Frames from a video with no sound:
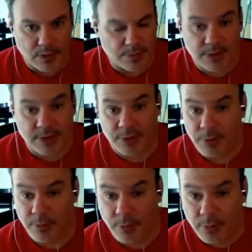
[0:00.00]
This is so
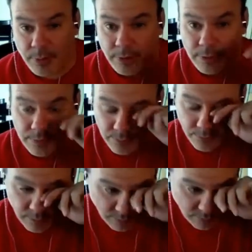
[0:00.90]
boring.
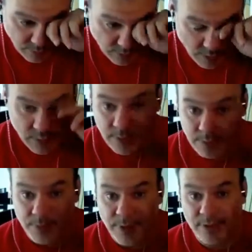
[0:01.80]

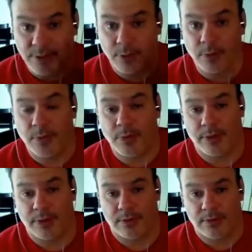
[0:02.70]
But that's the whole
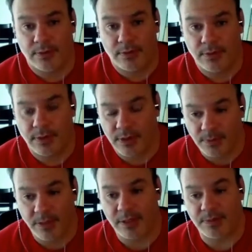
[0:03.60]
point. That's
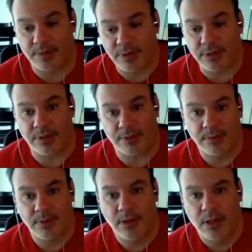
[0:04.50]
why it's brilliant.
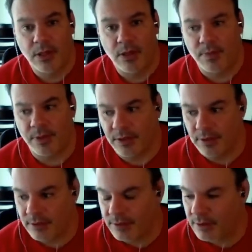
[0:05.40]

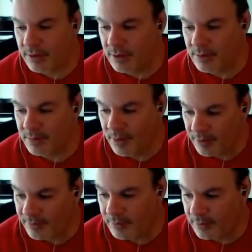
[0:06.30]
Because it's
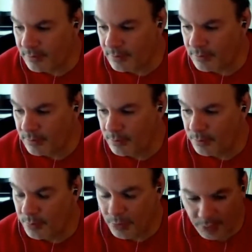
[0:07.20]
Melville
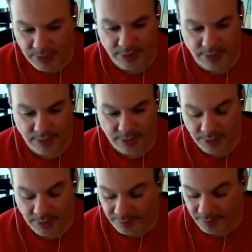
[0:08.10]
pointing
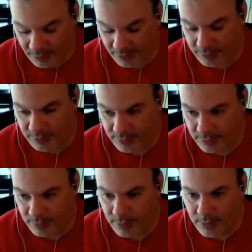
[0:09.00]
to the fact
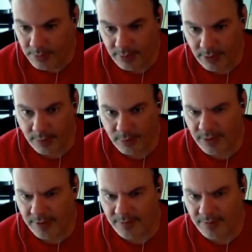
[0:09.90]
that
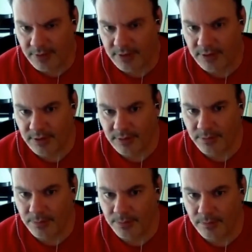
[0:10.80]
whatever this
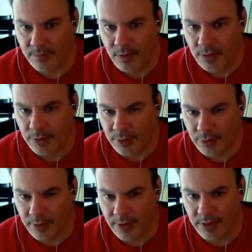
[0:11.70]

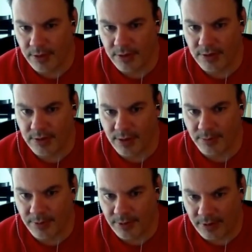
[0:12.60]
yearning is that
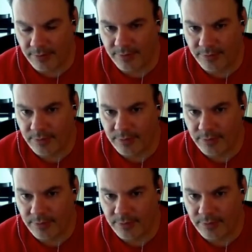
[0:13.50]
we have,